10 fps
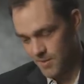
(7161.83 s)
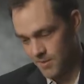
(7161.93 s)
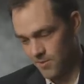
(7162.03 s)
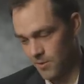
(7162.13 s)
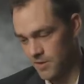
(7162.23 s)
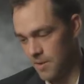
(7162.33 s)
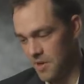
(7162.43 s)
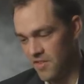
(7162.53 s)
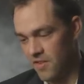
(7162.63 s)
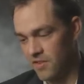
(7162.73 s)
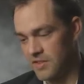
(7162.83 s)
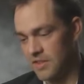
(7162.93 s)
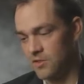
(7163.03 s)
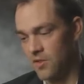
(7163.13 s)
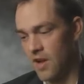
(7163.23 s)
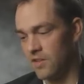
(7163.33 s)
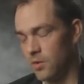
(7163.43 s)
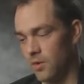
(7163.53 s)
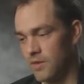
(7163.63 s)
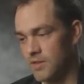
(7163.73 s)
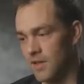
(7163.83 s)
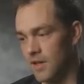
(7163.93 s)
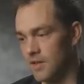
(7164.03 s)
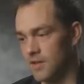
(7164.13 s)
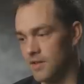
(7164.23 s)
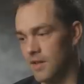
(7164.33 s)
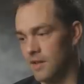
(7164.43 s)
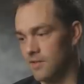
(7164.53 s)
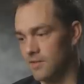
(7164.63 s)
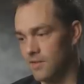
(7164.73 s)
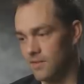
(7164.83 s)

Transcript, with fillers: it's the first time I've ever seen travel orders cut in